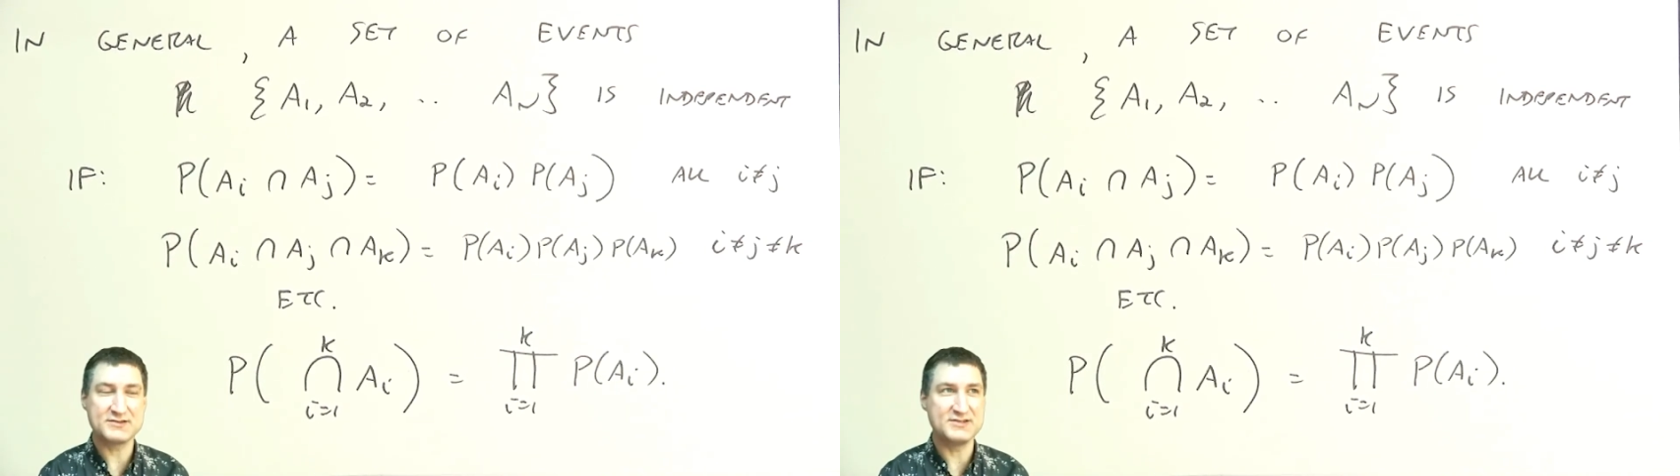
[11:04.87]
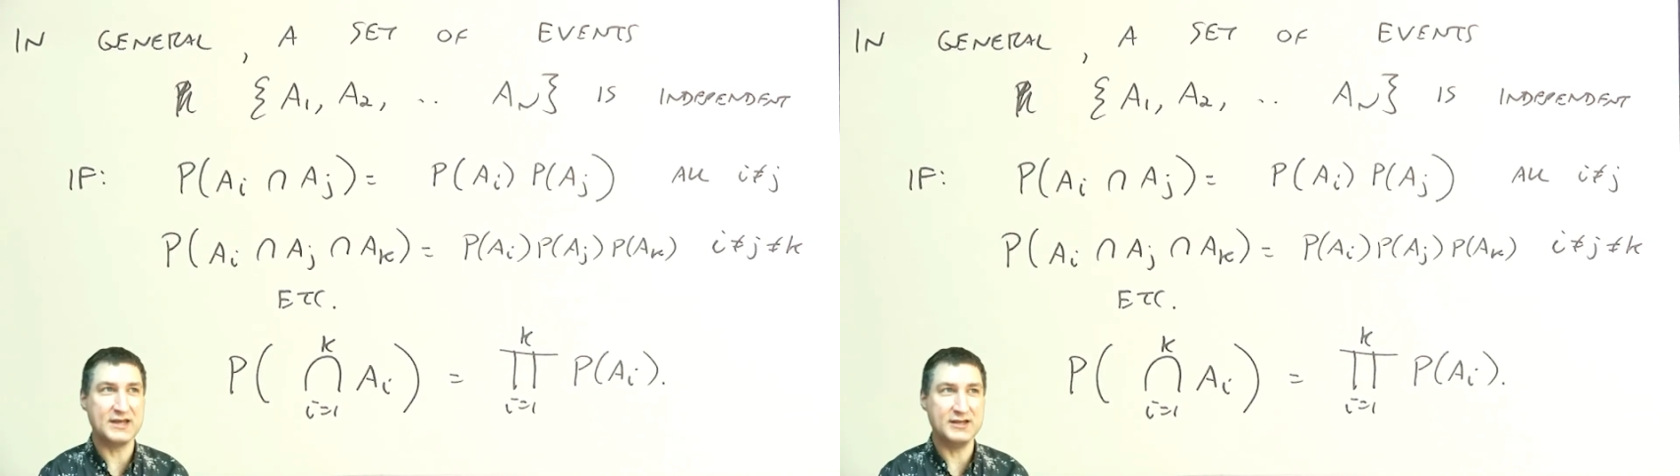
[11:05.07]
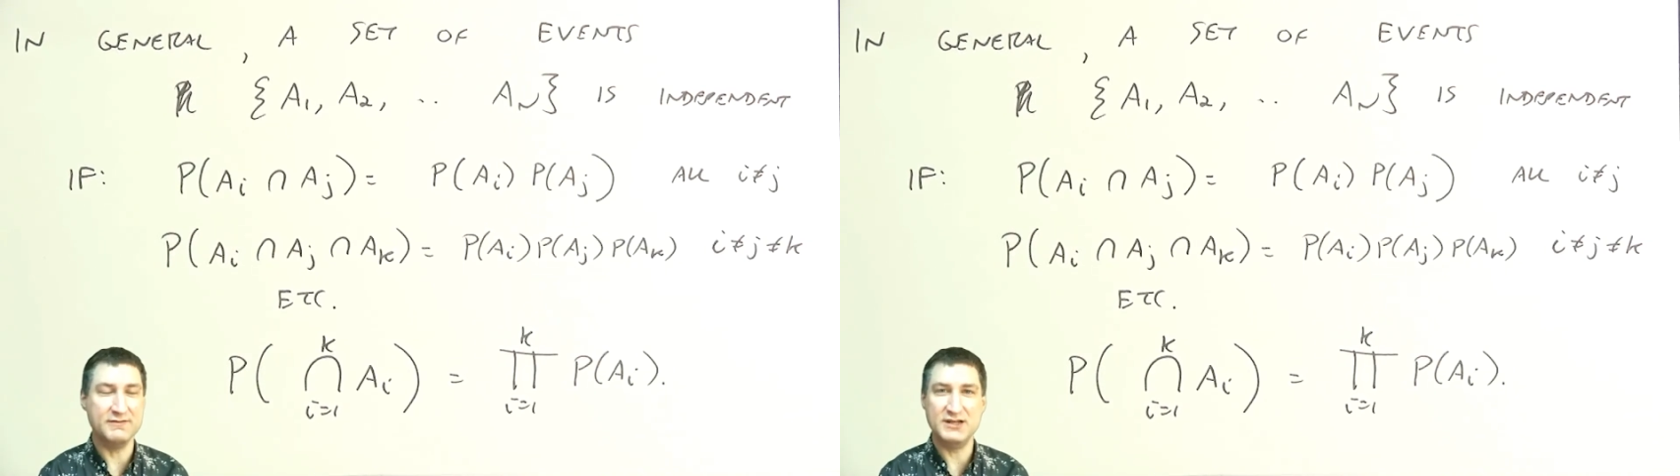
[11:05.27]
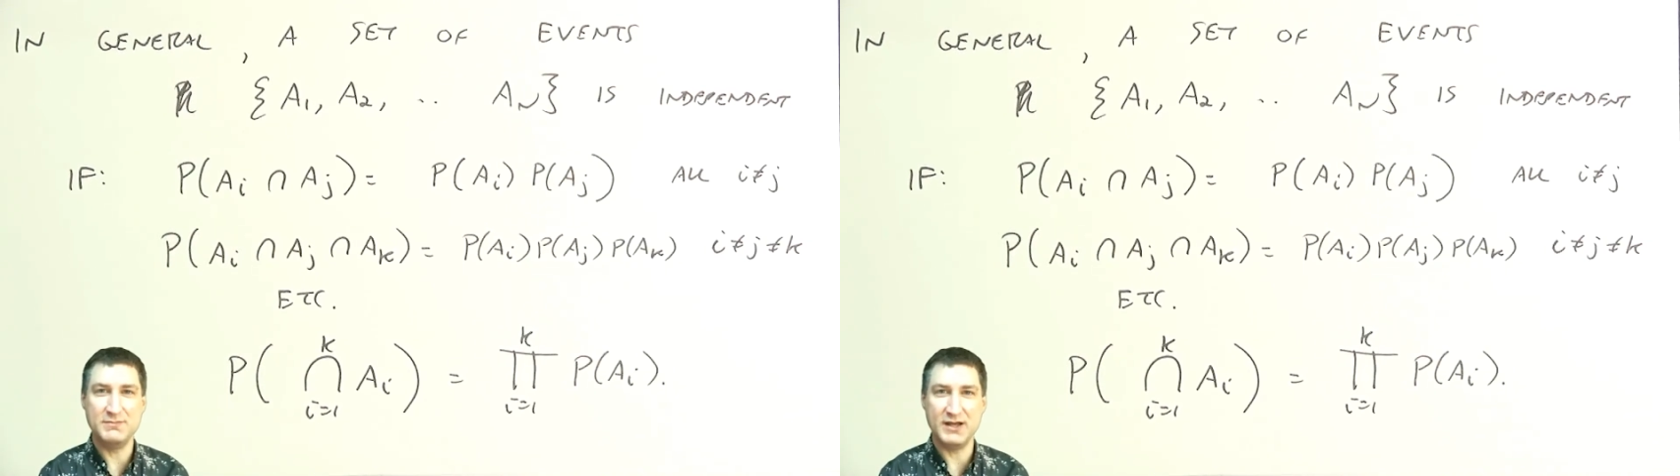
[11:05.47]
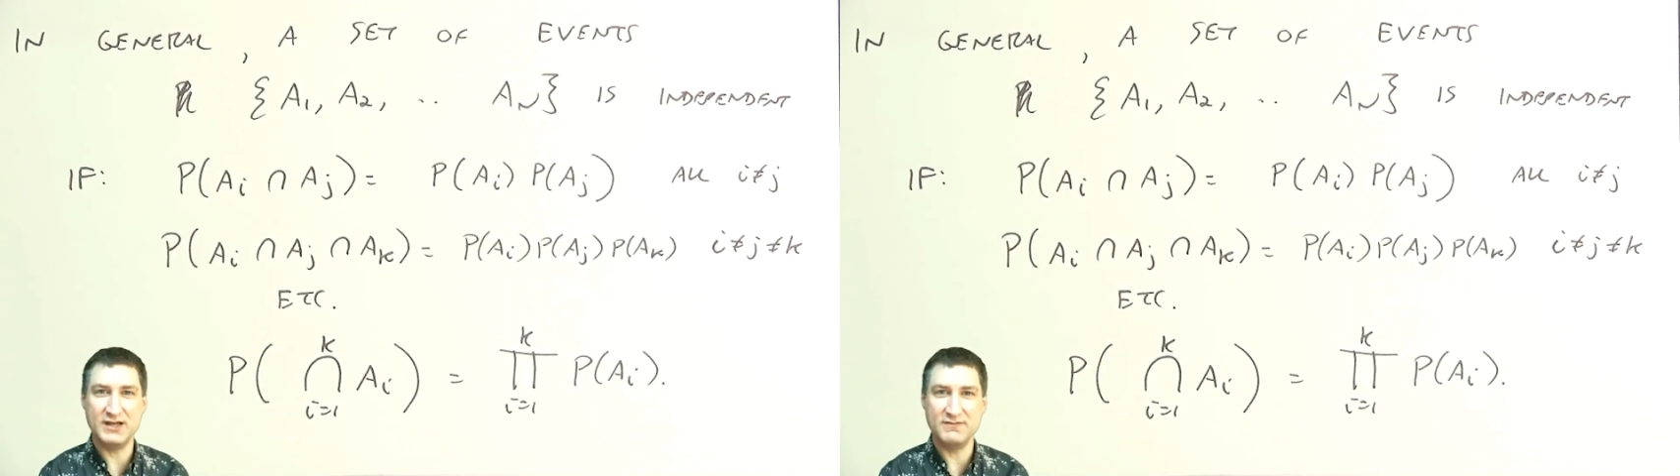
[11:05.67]
set of
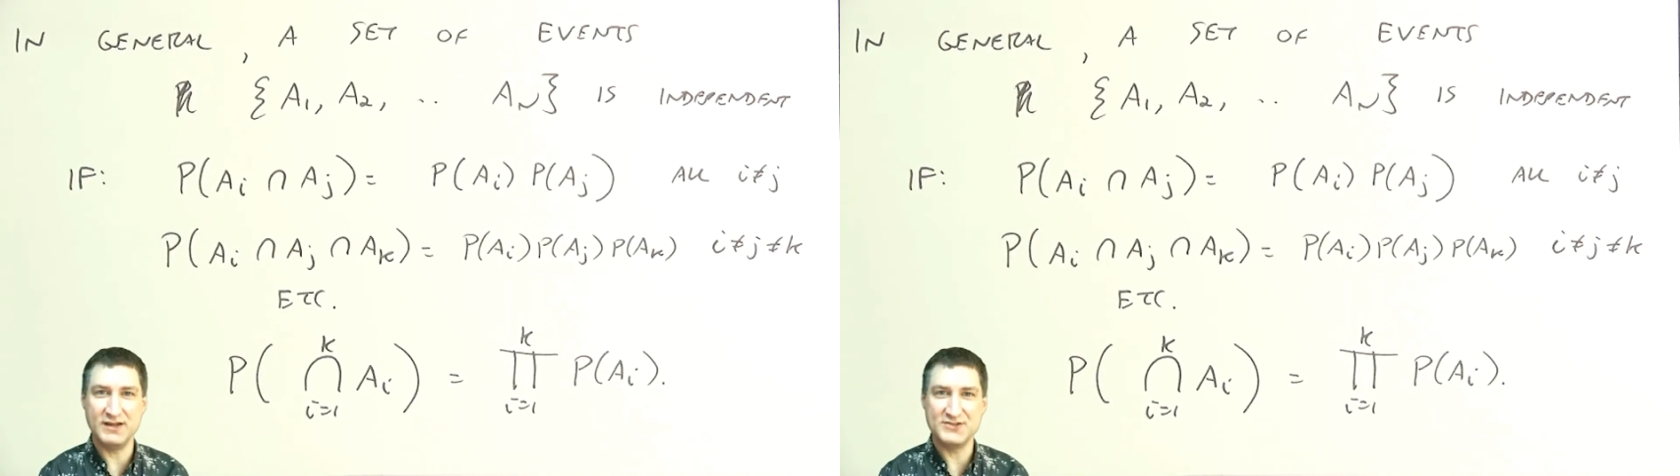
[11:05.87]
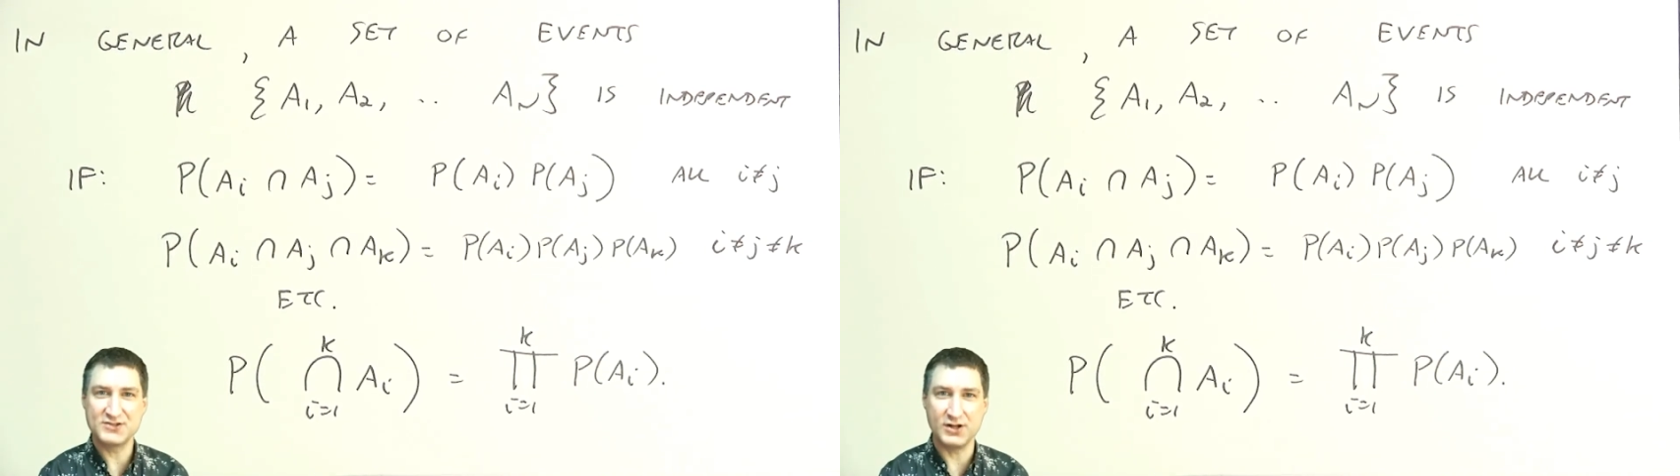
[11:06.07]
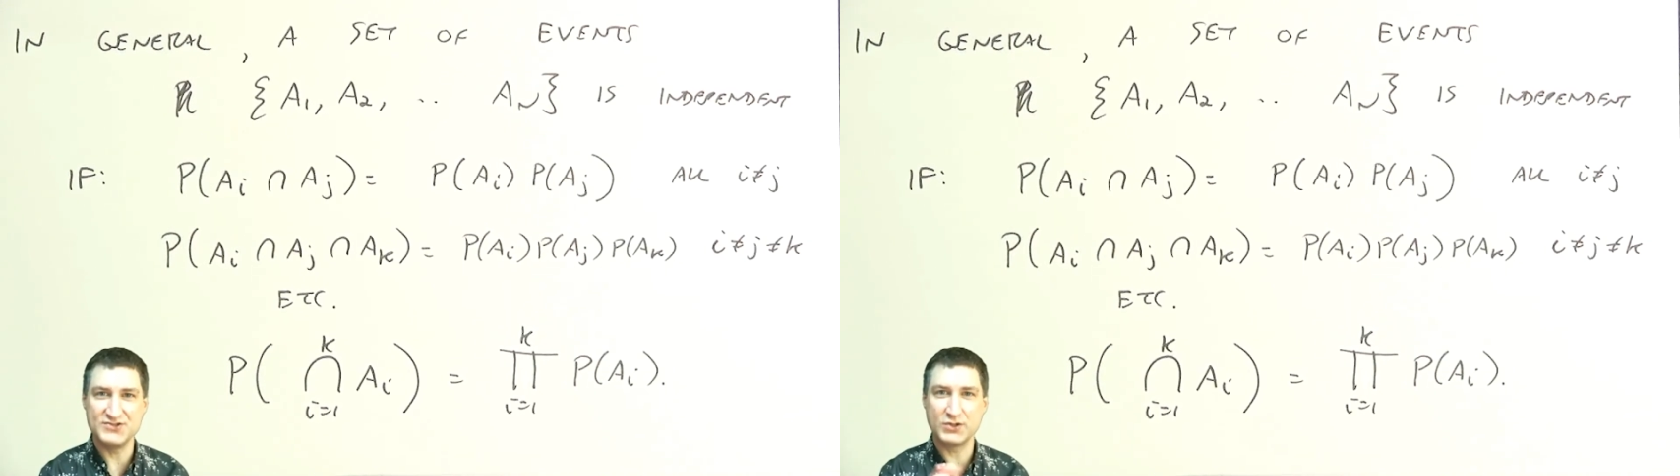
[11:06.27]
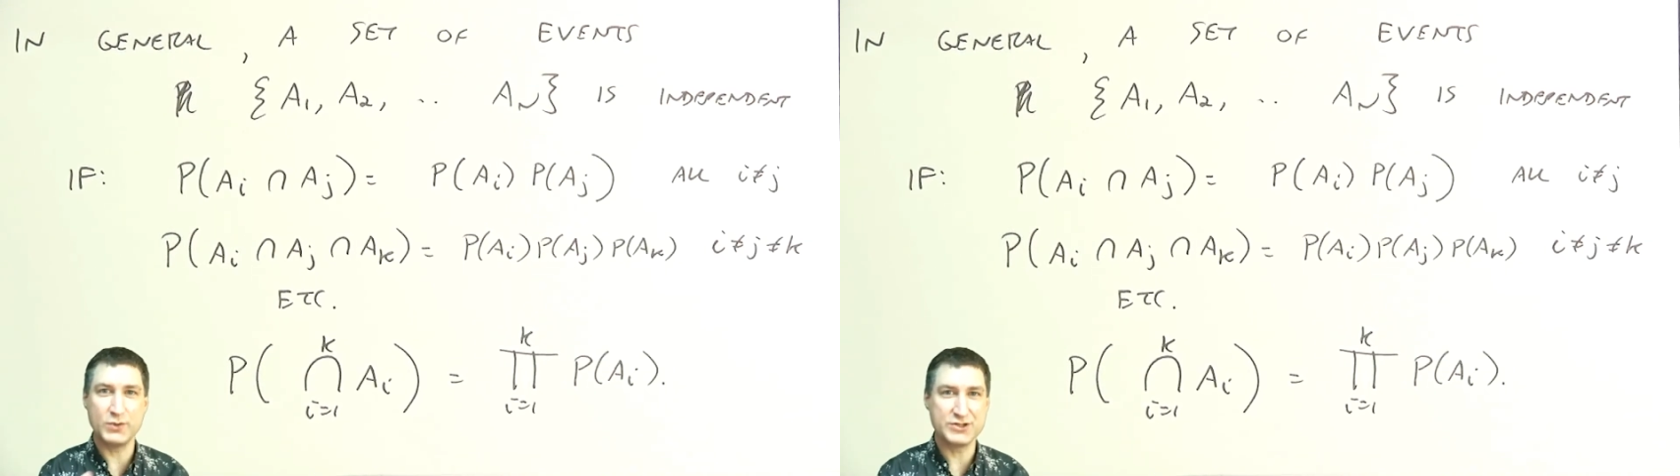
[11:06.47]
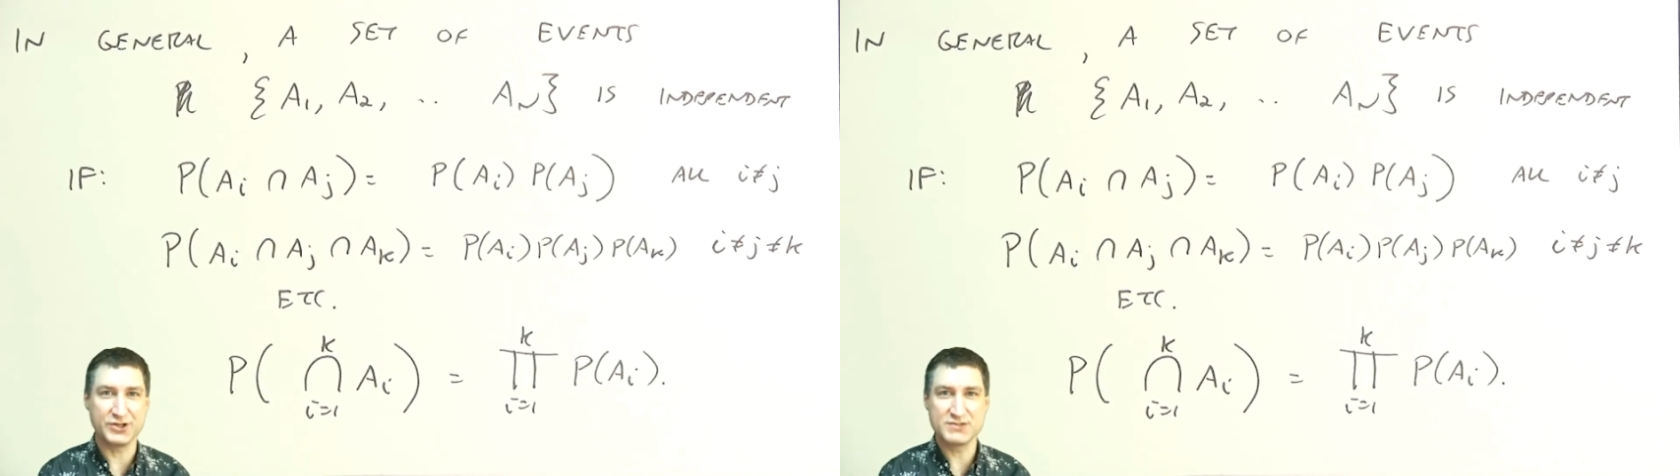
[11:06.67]
independent events called sequential